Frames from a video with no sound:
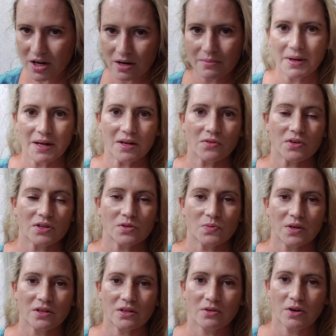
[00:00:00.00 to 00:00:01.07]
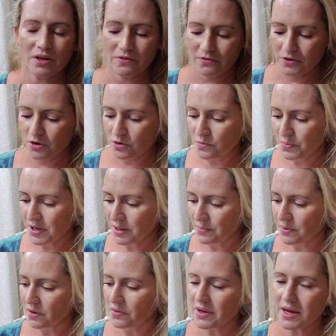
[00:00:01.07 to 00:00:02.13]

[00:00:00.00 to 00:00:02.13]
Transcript: recommended this one to quite a few people,